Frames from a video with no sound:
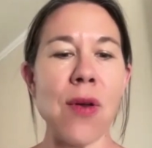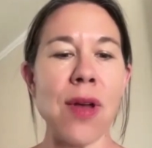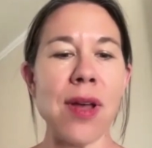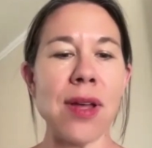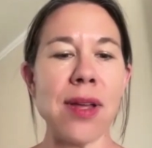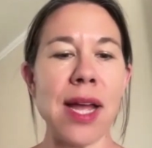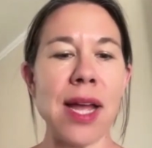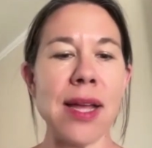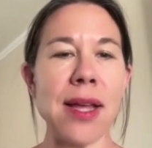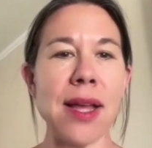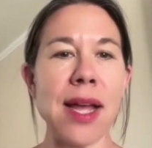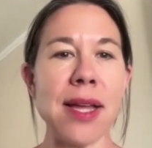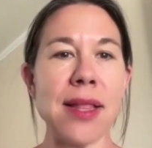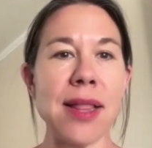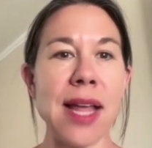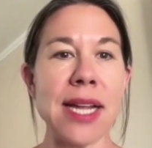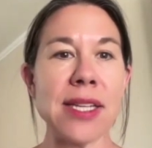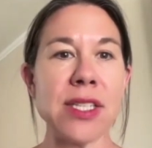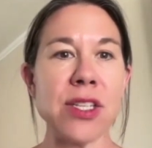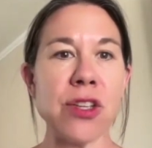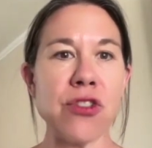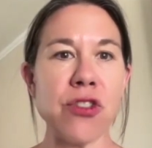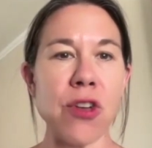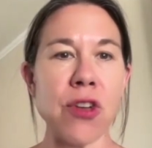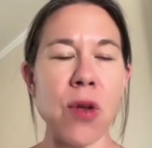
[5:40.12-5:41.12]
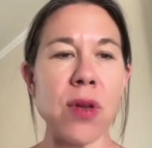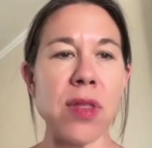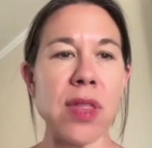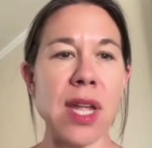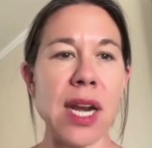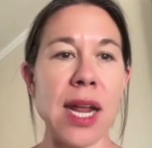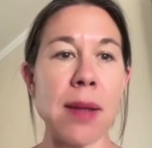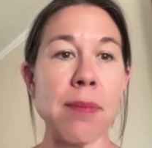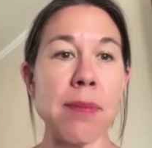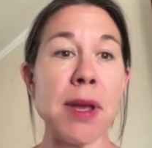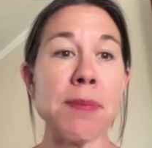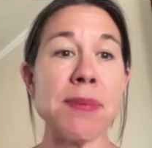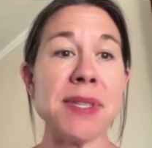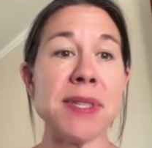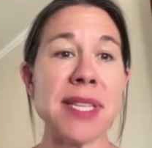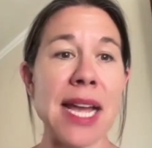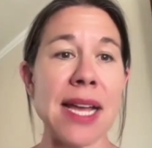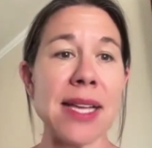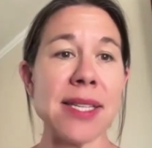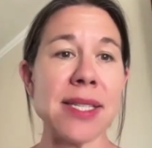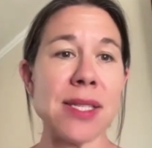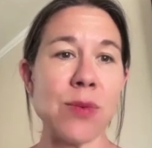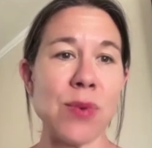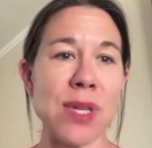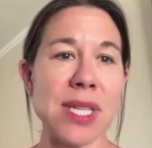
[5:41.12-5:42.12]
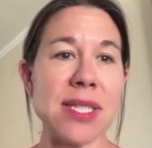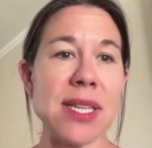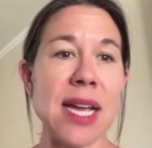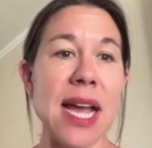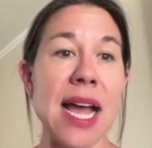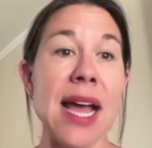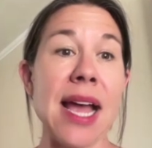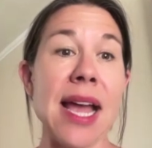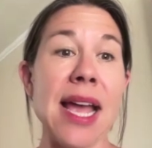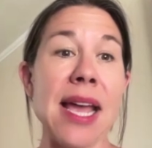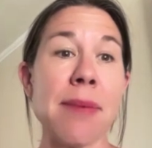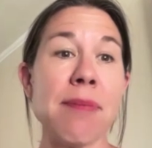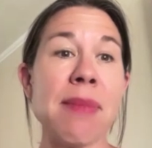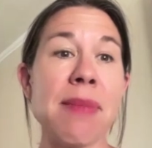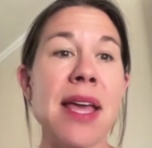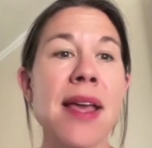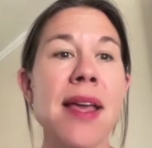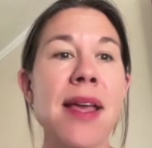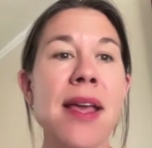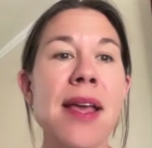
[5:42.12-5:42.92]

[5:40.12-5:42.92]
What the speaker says: I like to joke that I'm obsessed with time.